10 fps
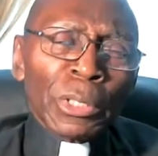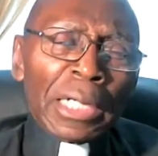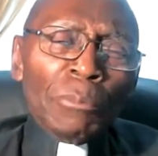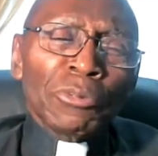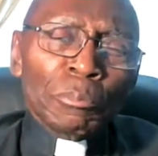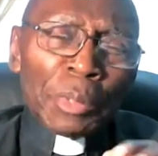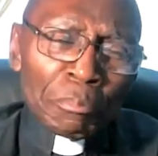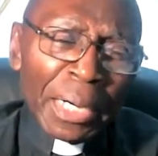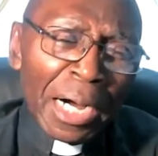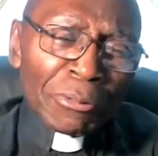come from the
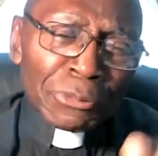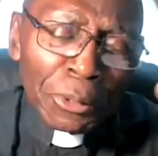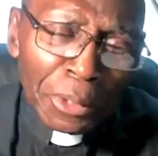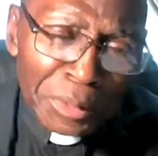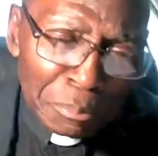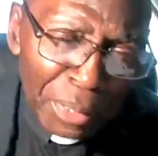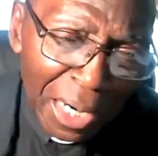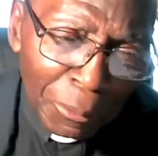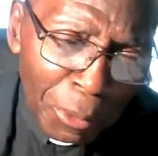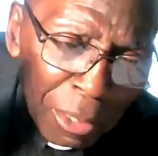bare floor and the
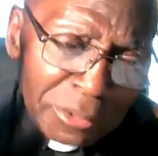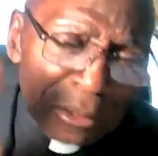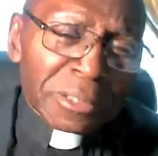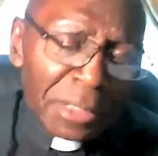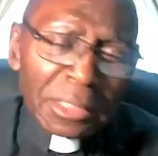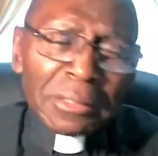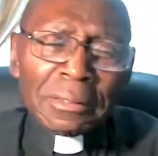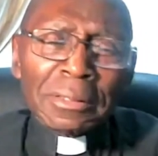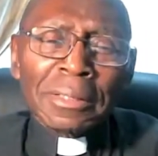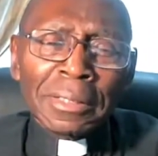bare walls and seat,
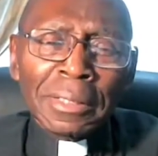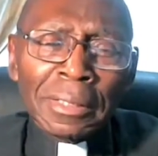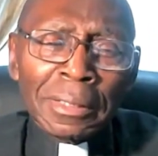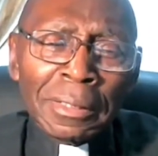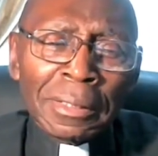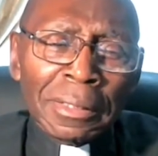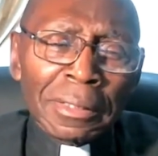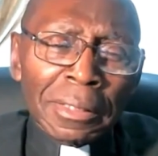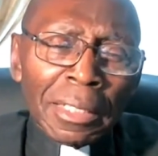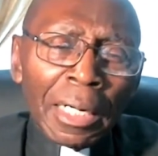
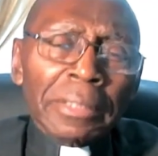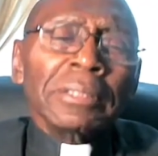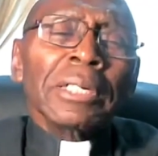and the